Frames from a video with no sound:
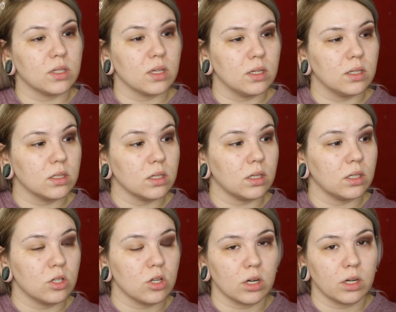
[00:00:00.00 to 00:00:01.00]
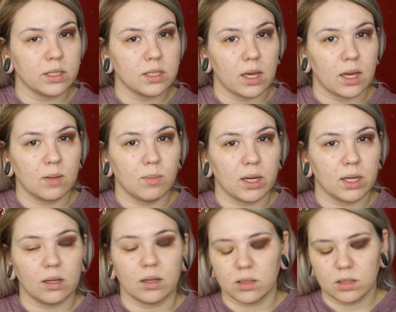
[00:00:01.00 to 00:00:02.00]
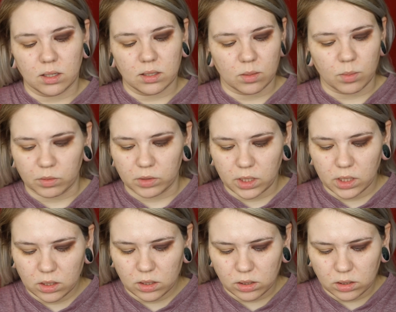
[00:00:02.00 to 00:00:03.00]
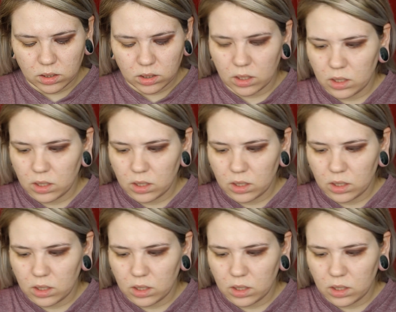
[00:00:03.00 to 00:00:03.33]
is Dark Side by Anastasia Beverly Hills.